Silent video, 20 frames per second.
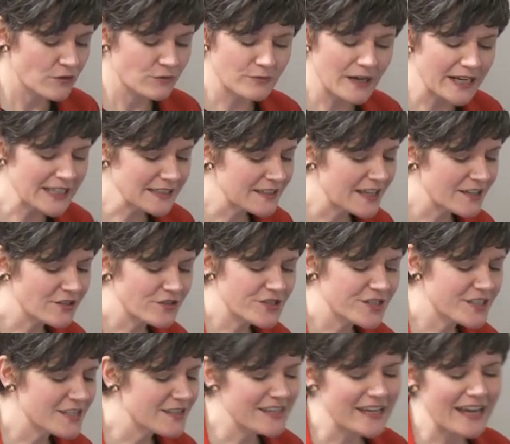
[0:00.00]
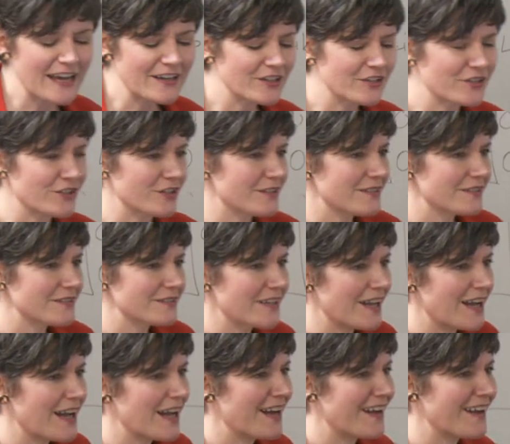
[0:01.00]
Write letters to the editor.
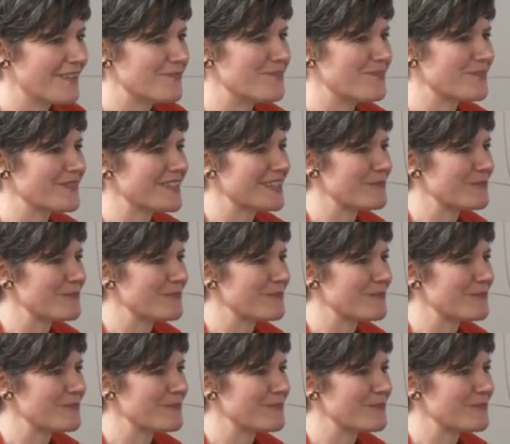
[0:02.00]
Um,